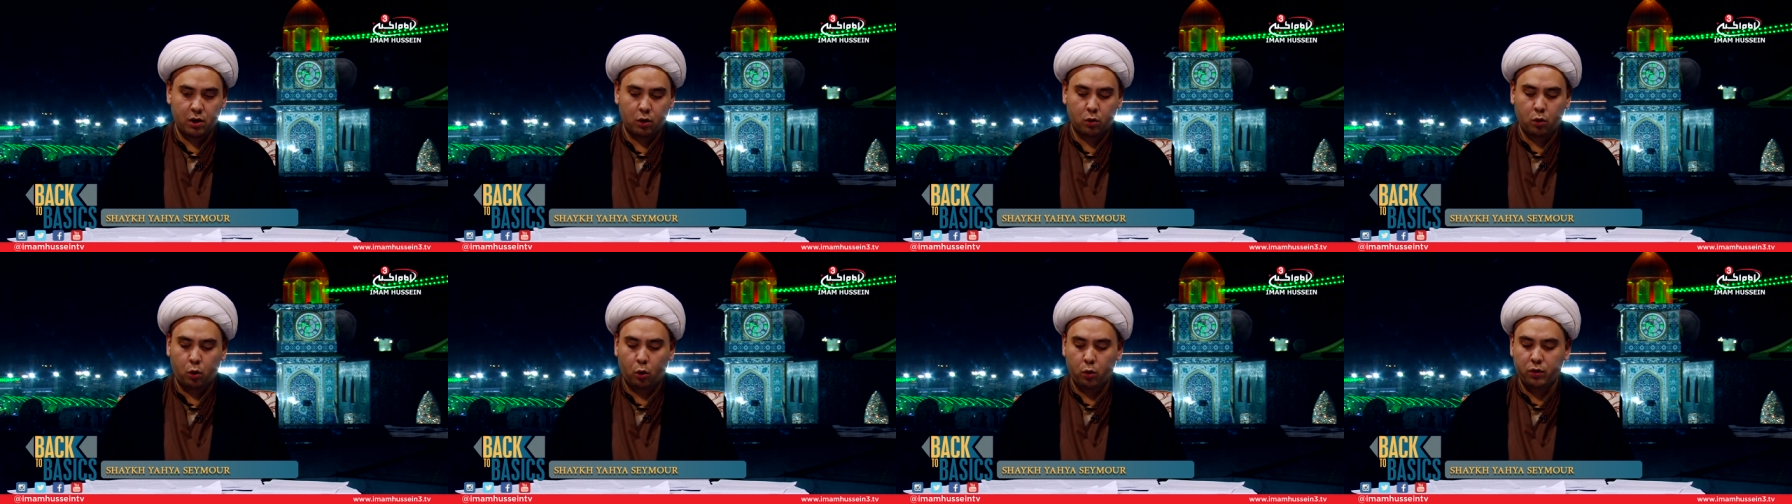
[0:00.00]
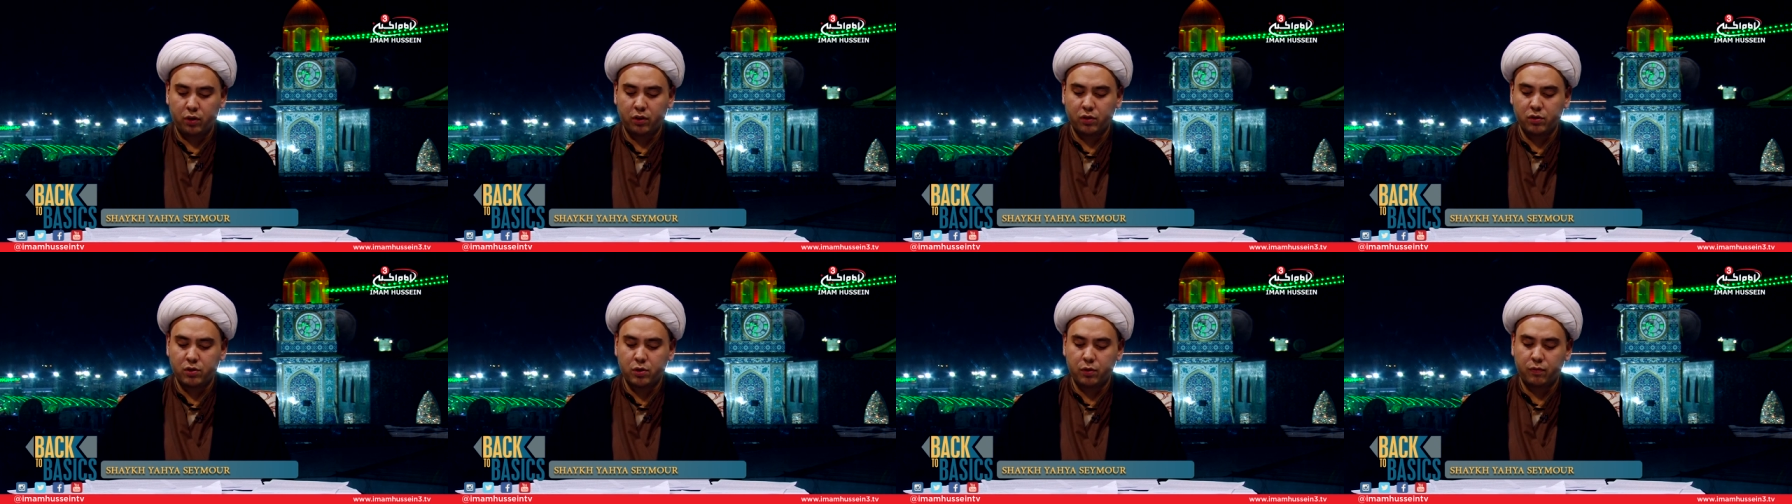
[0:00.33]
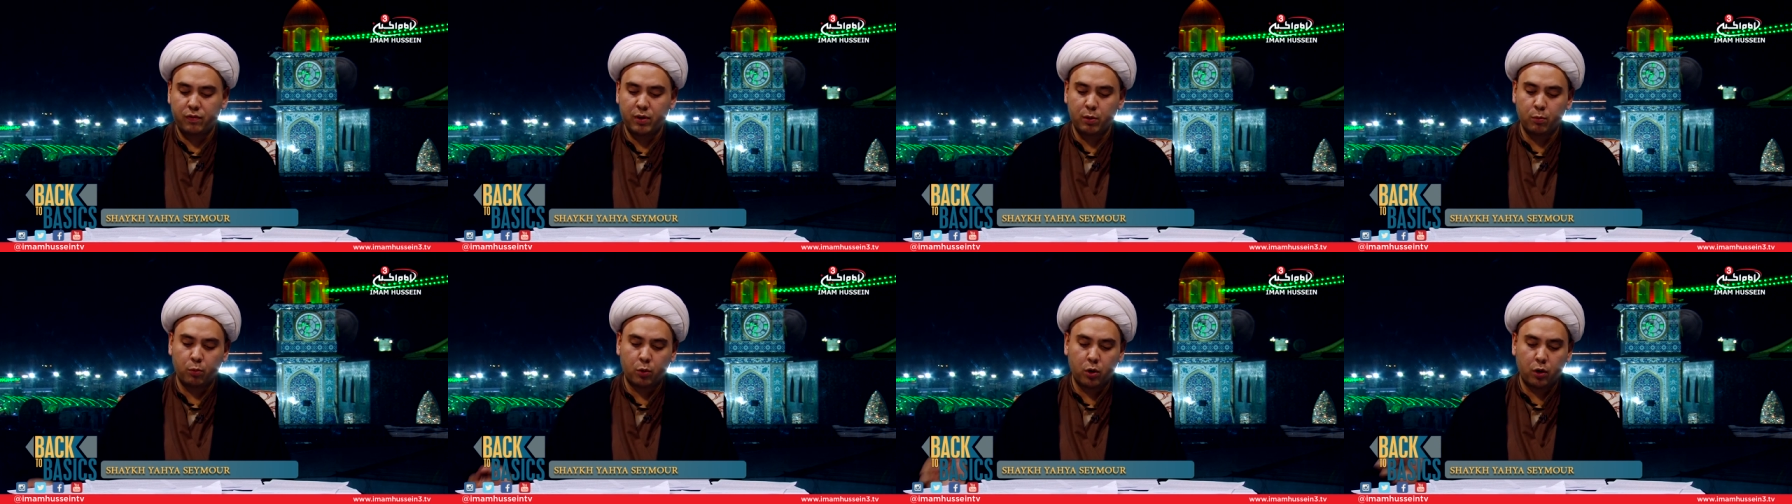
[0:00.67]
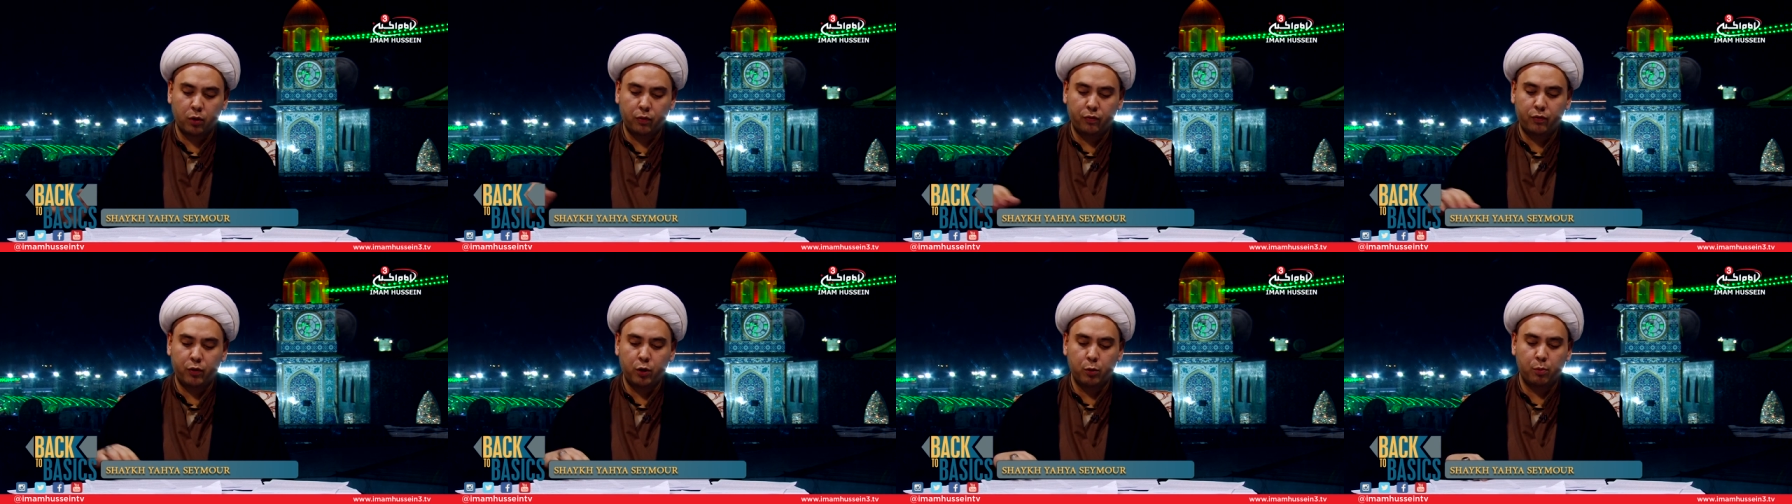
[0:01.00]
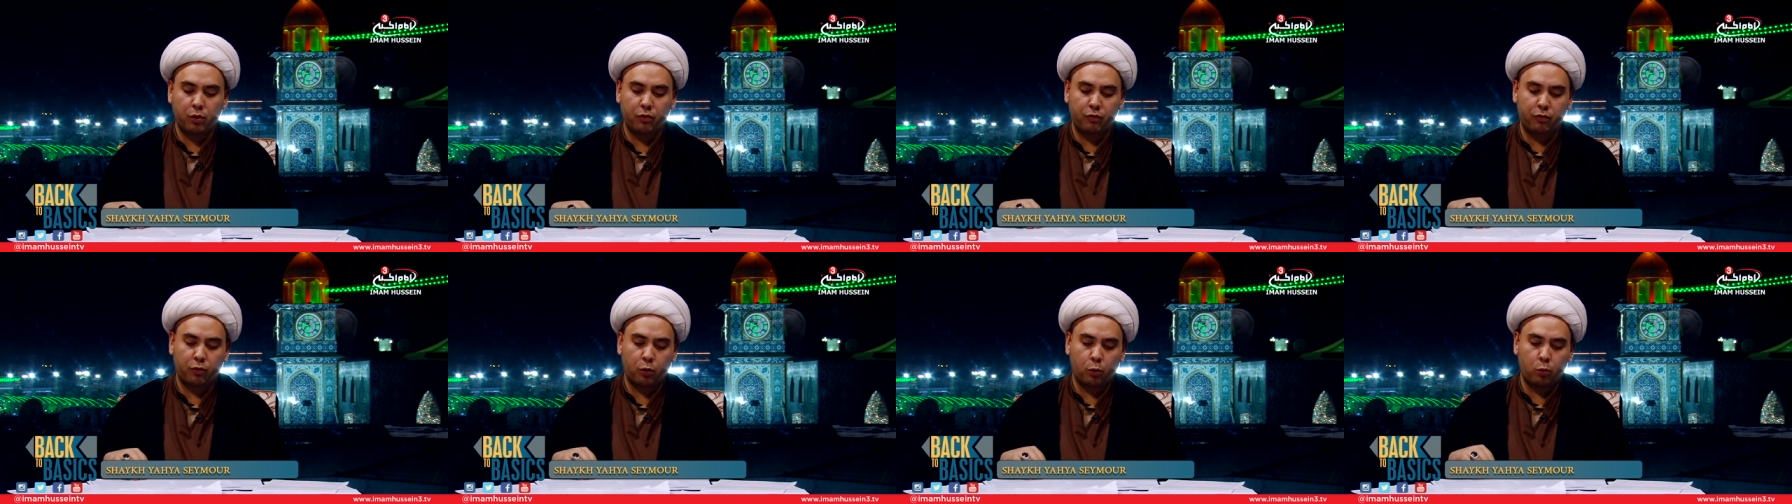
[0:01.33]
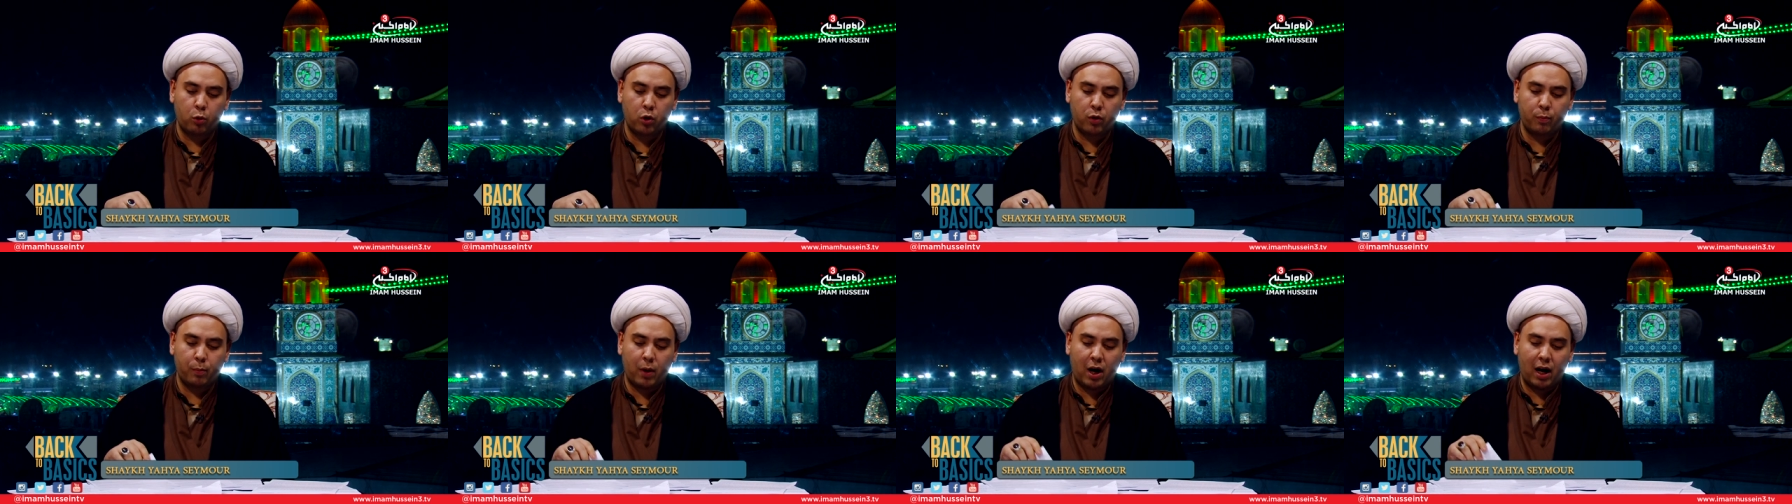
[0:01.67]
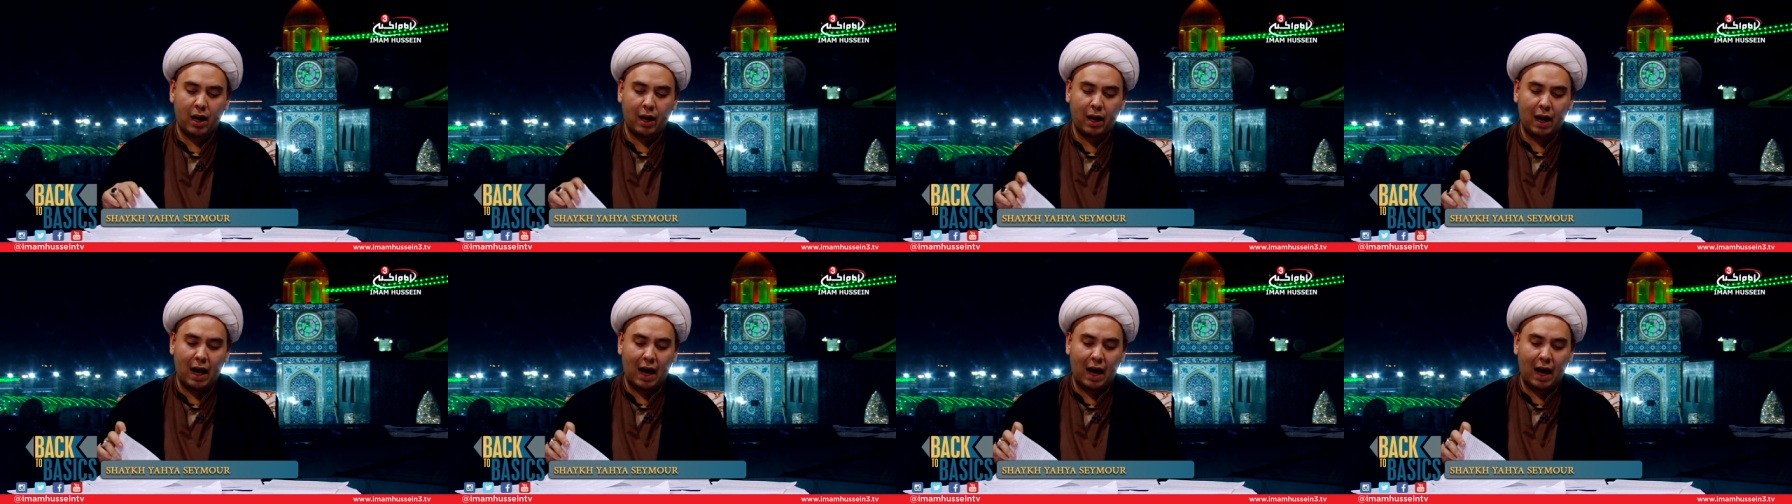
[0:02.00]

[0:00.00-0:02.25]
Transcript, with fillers: according to the worldview put forward by